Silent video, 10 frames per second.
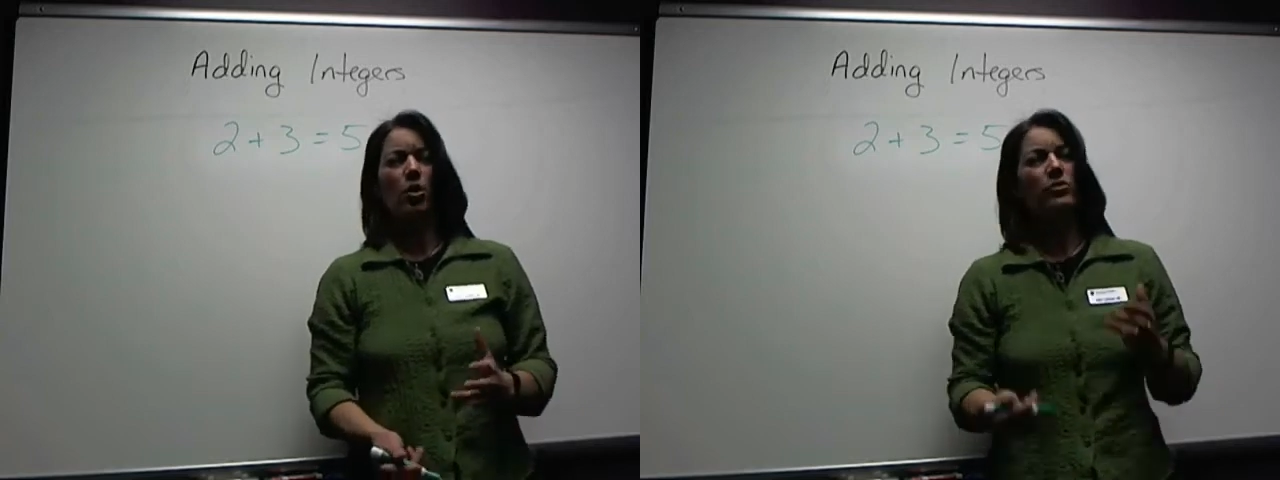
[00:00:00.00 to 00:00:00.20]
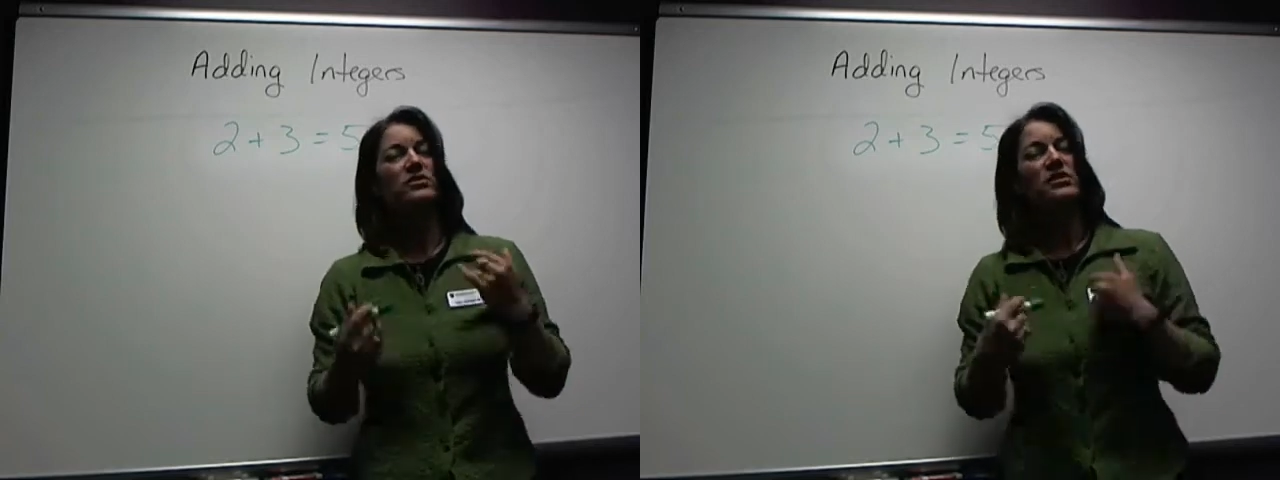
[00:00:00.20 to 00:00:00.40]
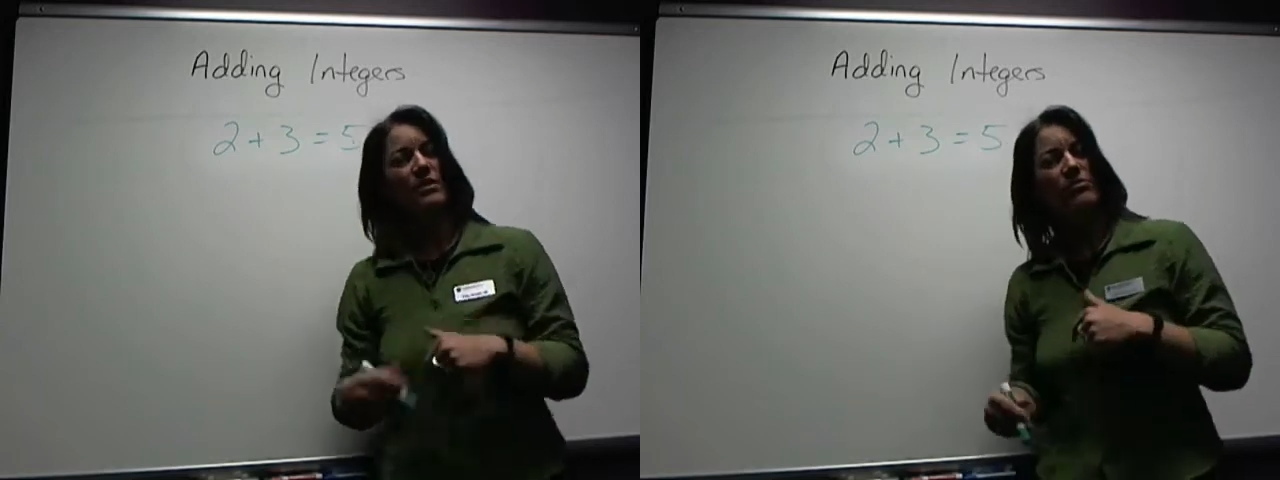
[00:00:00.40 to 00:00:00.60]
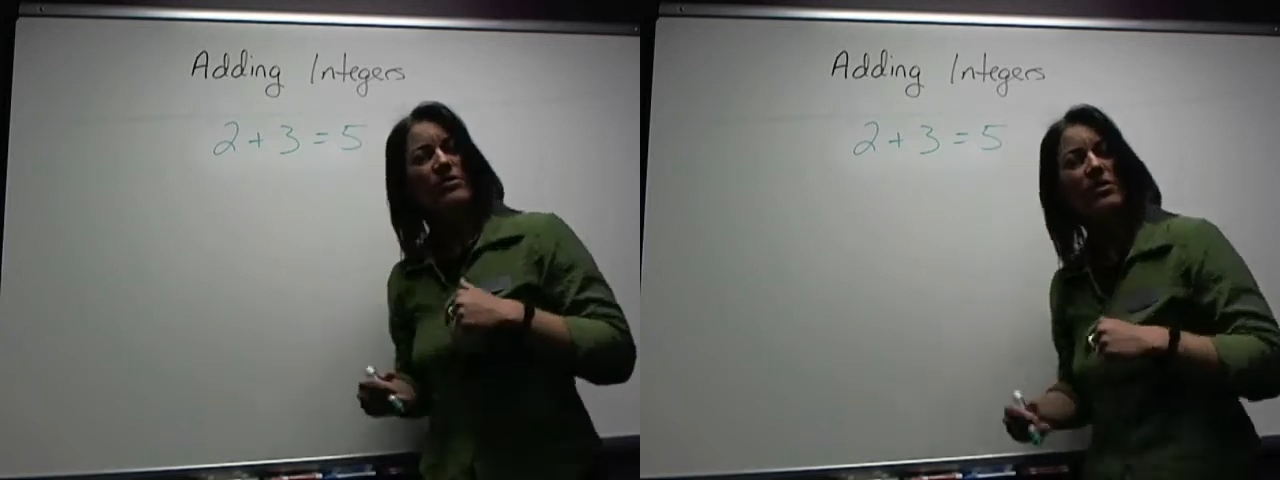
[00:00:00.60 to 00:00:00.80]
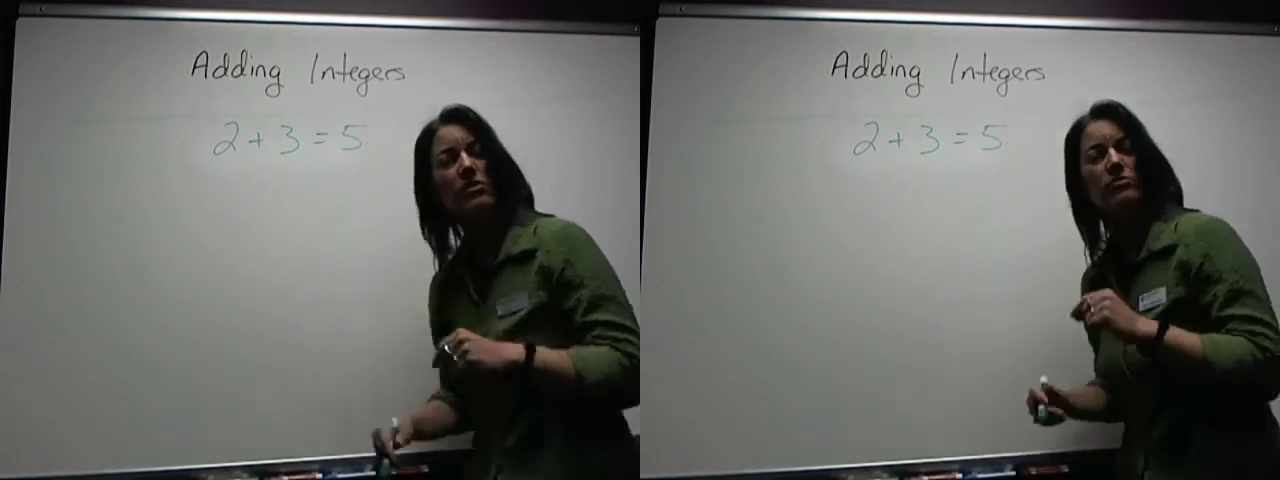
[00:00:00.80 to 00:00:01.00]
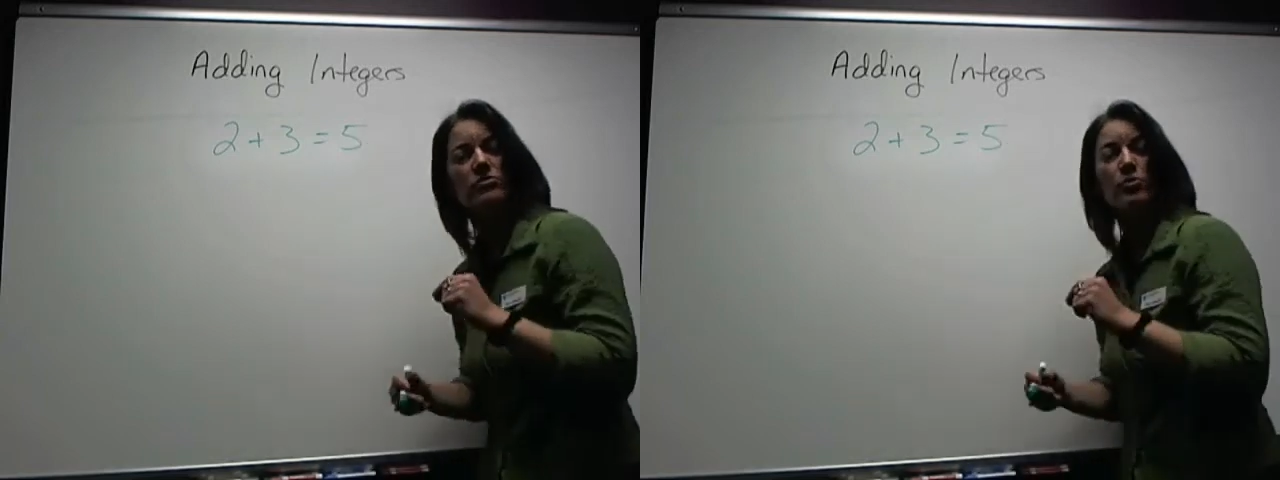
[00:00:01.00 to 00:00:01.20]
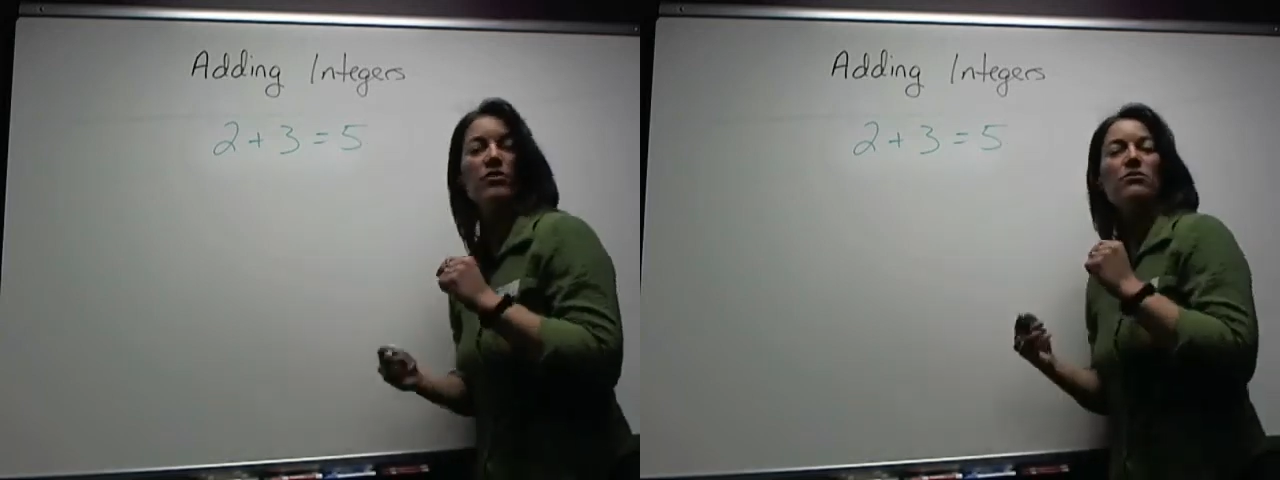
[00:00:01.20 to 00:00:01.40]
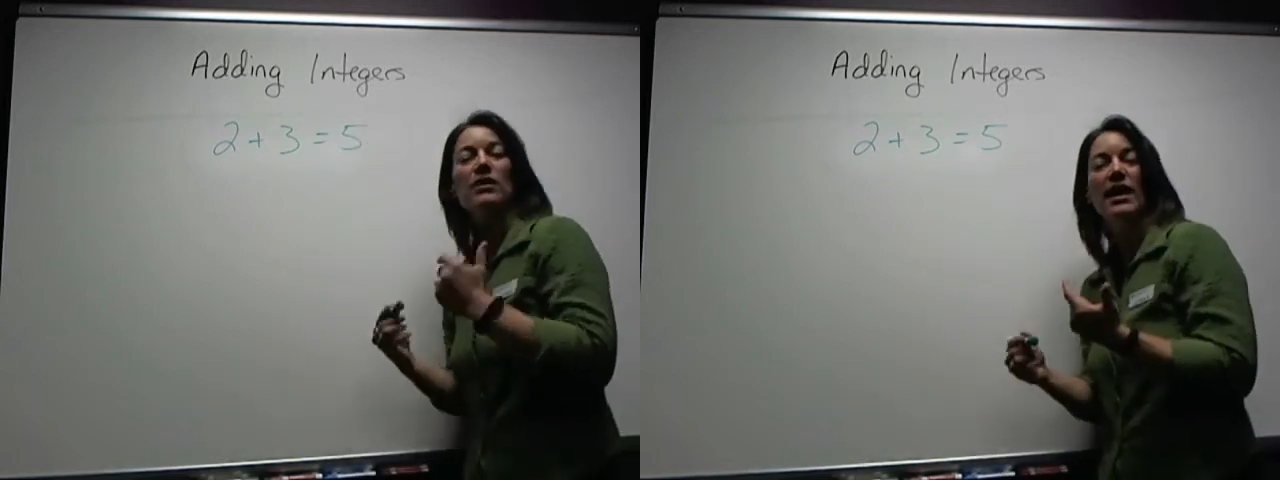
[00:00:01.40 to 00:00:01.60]
Well, the same thing goes with
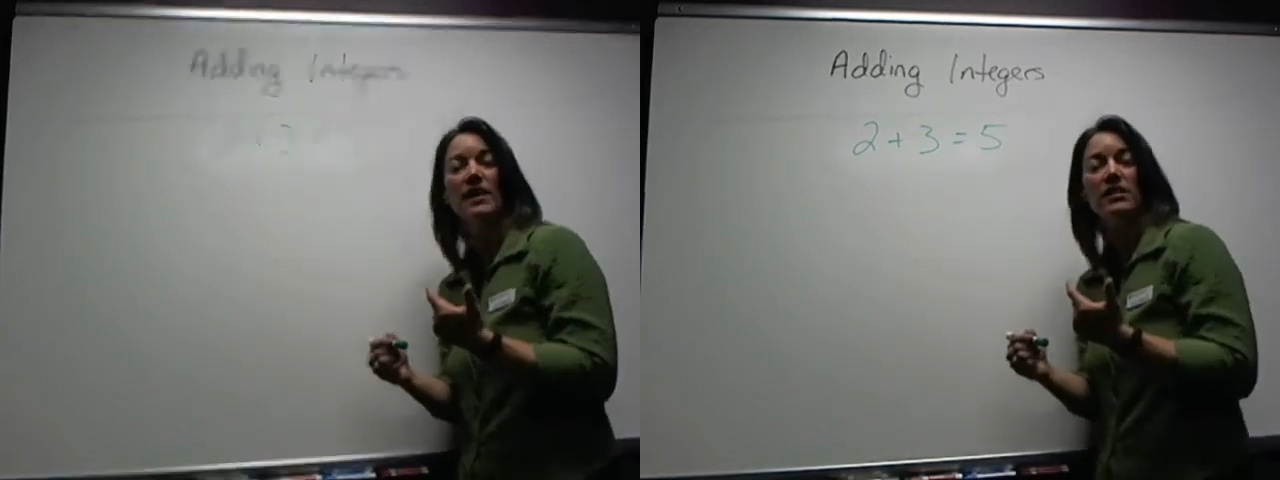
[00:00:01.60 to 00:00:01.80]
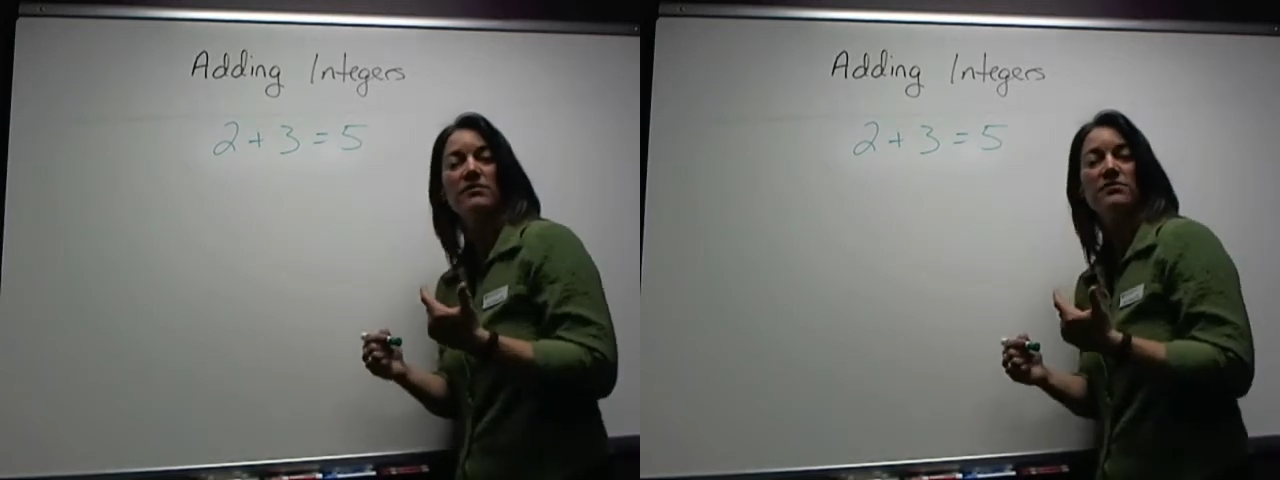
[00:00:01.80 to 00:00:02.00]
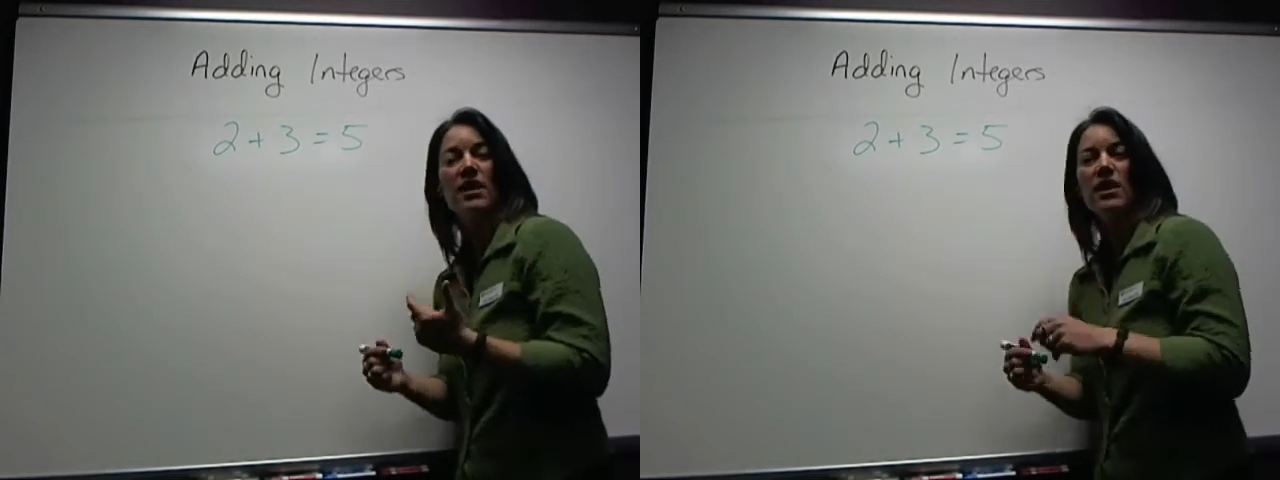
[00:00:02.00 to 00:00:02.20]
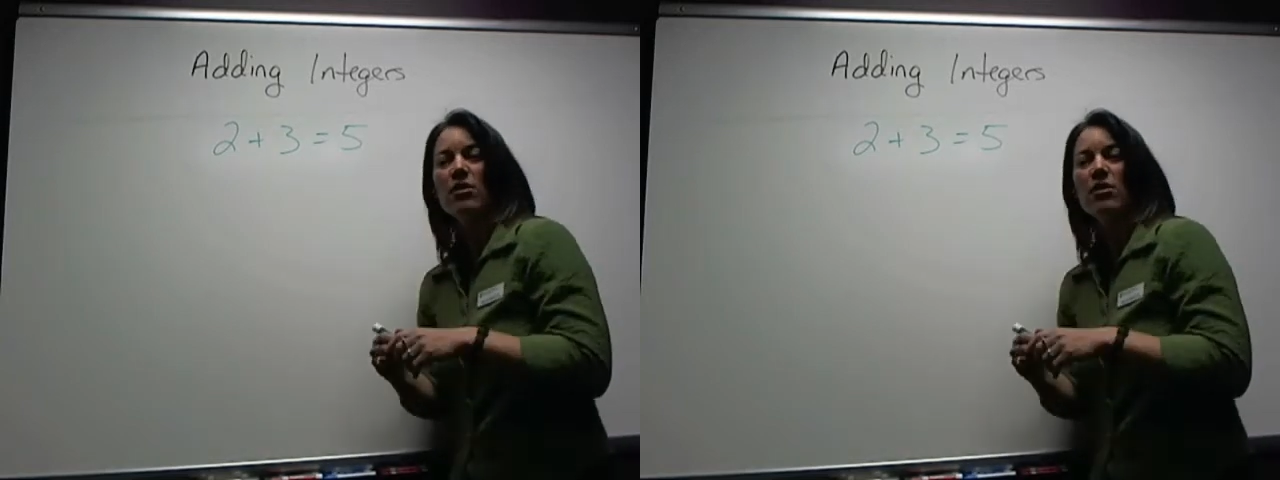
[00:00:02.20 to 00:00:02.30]
our negatives.